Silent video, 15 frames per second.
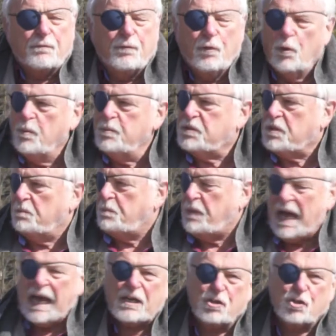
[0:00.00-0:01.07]
forms the
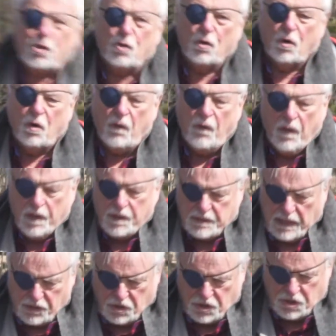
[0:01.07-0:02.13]
back shore is
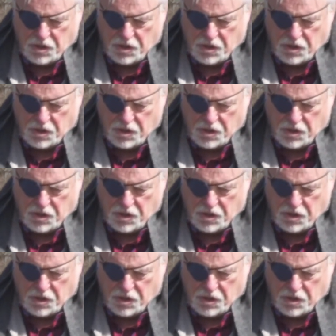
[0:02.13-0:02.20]
actually